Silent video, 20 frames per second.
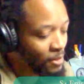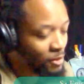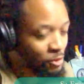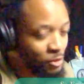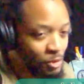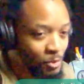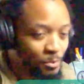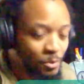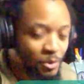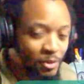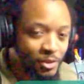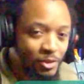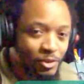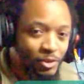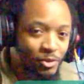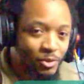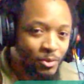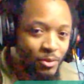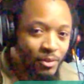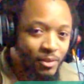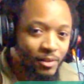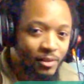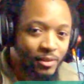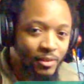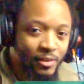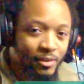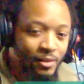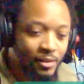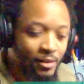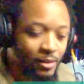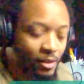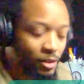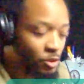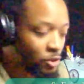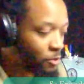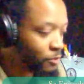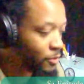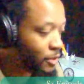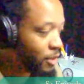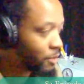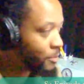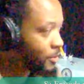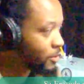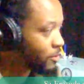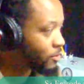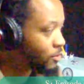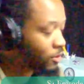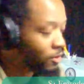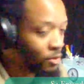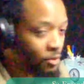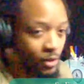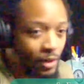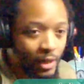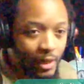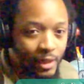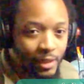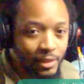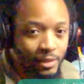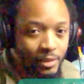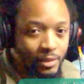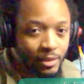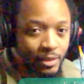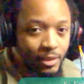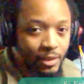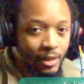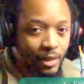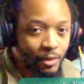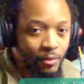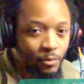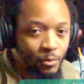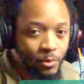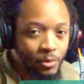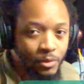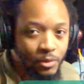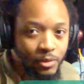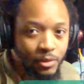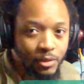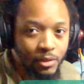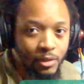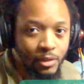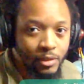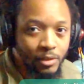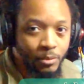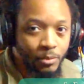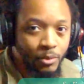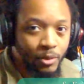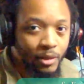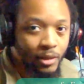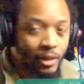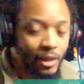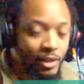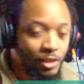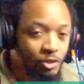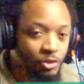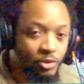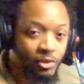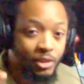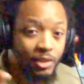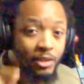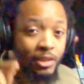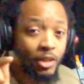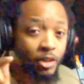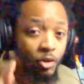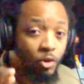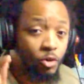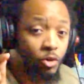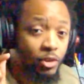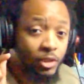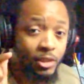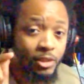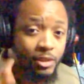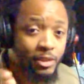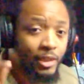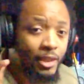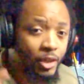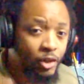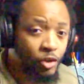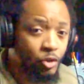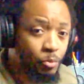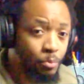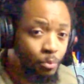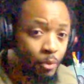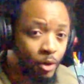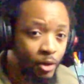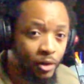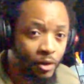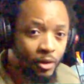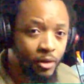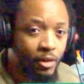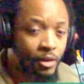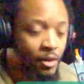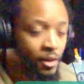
Support the store. Also follow me on IG at Warriors Collection Brand, as you see there on the ticker bar.